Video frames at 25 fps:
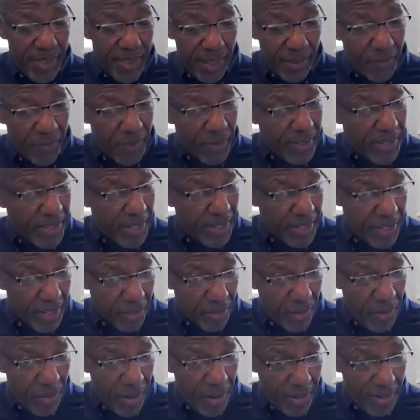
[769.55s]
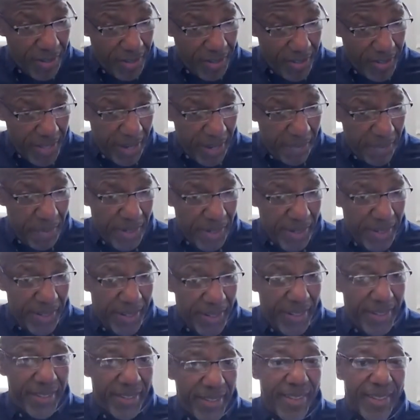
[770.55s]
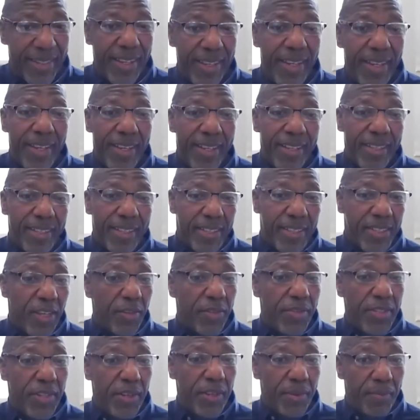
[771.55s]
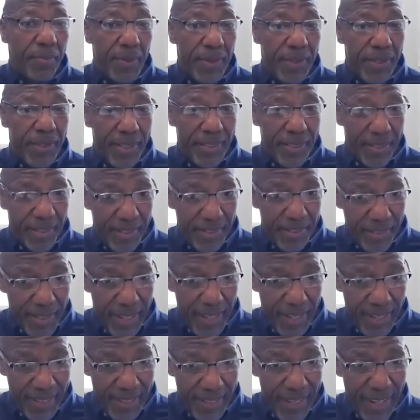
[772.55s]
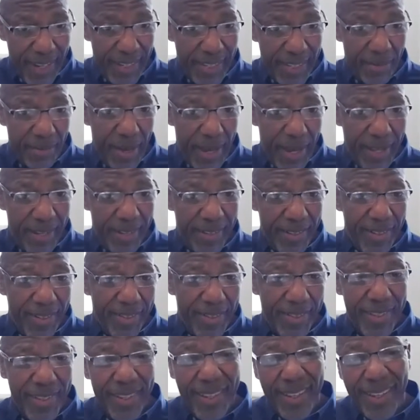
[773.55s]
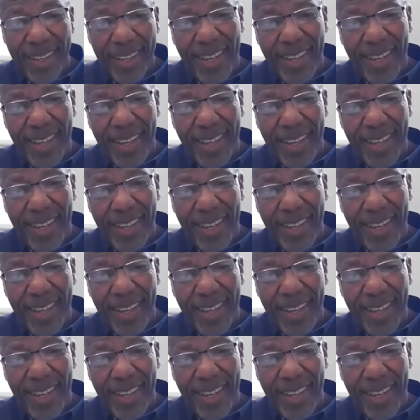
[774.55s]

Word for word: differences across neighborhoods, the socio-political context matters.